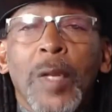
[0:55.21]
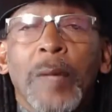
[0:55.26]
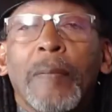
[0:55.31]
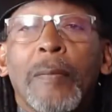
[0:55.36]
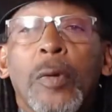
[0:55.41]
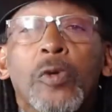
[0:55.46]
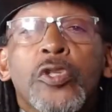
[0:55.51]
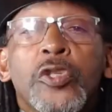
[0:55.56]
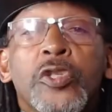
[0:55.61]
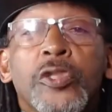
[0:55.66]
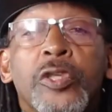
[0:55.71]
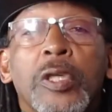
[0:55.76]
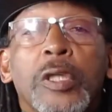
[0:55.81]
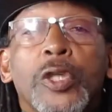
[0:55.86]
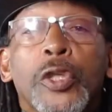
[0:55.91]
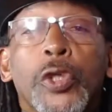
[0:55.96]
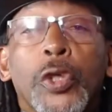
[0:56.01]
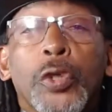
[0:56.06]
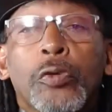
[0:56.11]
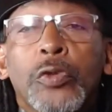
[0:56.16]
Most
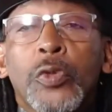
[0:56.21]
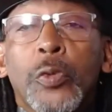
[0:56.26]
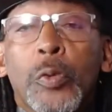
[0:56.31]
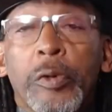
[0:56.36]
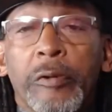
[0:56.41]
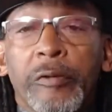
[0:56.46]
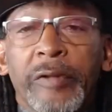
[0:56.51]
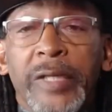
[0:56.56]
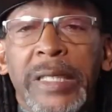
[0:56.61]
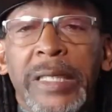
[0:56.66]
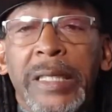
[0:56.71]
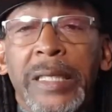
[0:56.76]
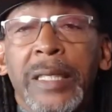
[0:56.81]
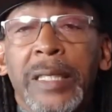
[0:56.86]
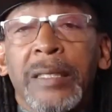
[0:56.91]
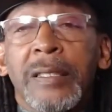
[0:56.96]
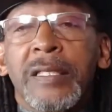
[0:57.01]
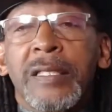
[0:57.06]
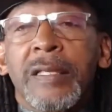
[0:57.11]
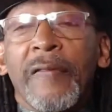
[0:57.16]
noteworthy
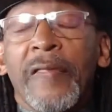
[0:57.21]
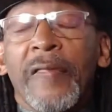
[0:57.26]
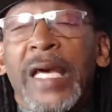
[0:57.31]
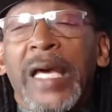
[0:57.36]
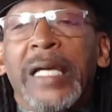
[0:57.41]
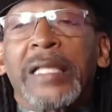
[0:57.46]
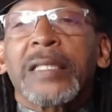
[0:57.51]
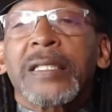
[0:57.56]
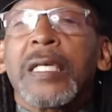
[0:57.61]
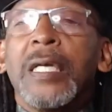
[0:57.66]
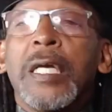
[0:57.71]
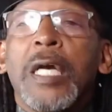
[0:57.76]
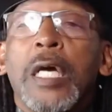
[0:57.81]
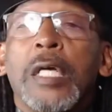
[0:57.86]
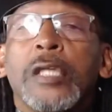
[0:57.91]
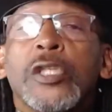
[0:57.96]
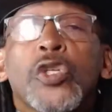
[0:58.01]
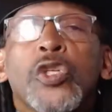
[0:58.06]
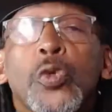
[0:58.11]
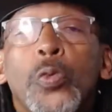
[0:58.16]
is that
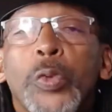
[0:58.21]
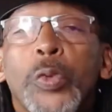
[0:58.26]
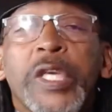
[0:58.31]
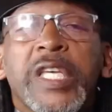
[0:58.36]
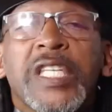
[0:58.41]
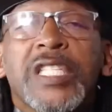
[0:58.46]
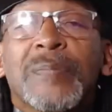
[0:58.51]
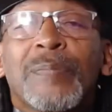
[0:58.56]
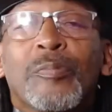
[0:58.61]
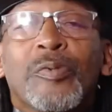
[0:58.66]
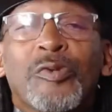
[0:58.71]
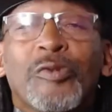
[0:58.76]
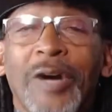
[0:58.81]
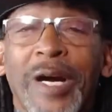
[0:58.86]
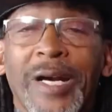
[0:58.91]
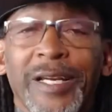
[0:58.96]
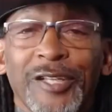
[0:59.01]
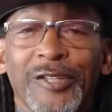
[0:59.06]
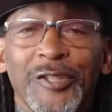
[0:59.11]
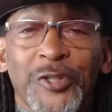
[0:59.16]
2 weeks
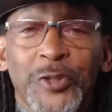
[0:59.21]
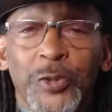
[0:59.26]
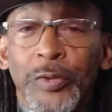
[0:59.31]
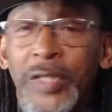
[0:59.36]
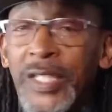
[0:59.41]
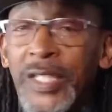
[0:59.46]
prior to the